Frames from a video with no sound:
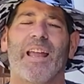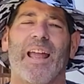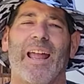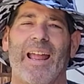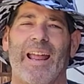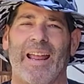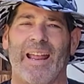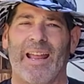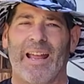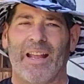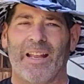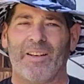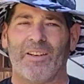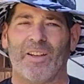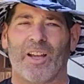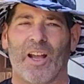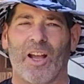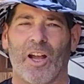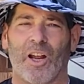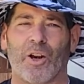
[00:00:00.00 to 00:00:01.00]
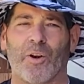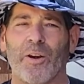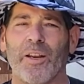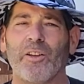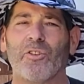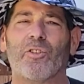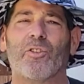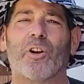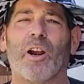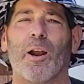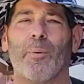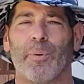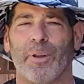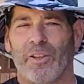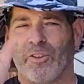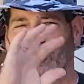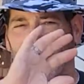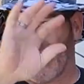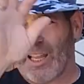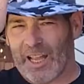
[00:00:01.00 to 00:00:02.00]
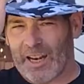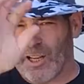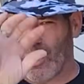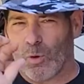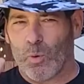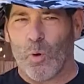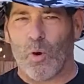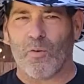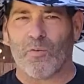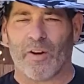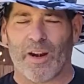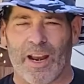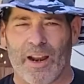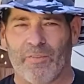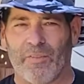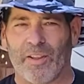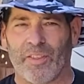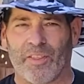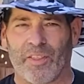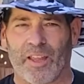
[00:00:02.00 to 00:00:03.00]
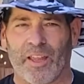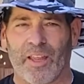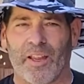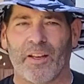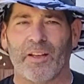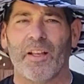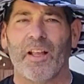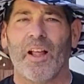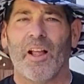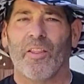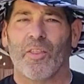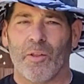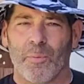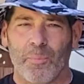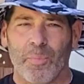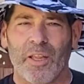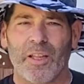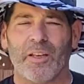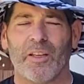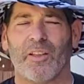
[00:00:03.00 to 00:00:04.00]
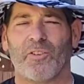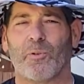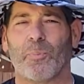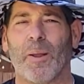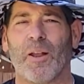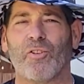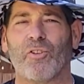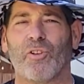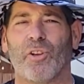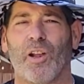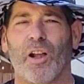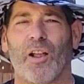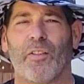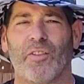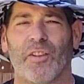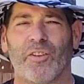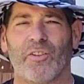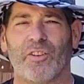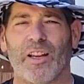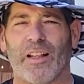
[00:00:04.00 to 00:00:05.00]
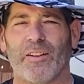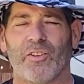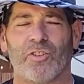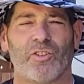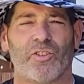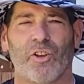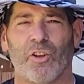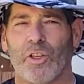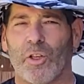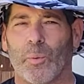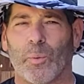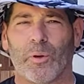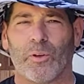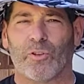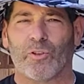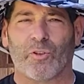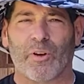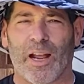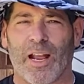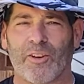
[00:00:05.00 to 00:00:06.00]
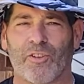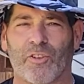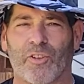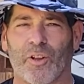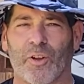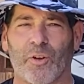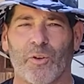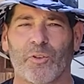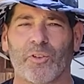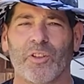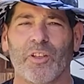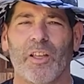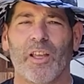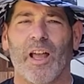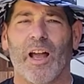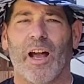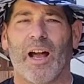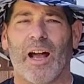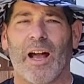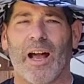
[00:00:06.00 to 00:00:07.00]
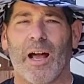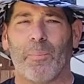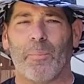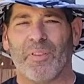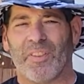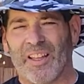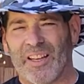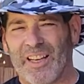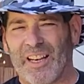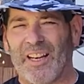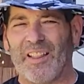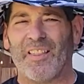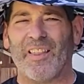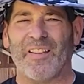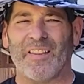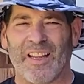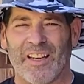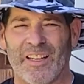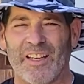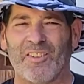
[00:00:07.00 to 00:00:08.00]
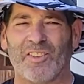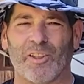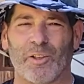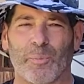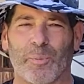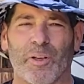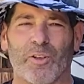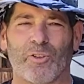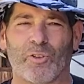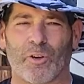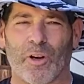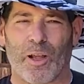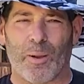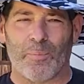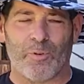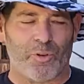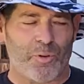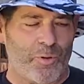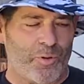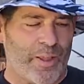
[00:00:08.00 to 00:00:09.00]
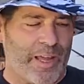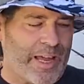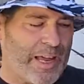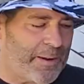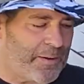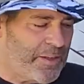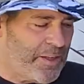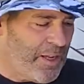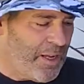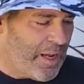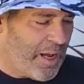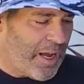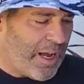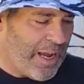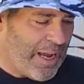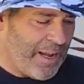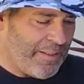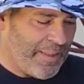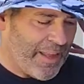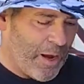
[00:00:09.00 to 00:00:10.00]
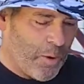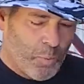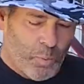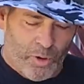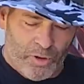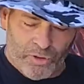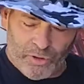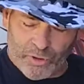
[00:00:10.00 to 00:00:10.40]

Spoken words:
and green scrubbies to kind of go over everything. The mitt, especially on the stainless steel, you want to scratch those. But then anything that needs a little bit of scrub, do that, and that works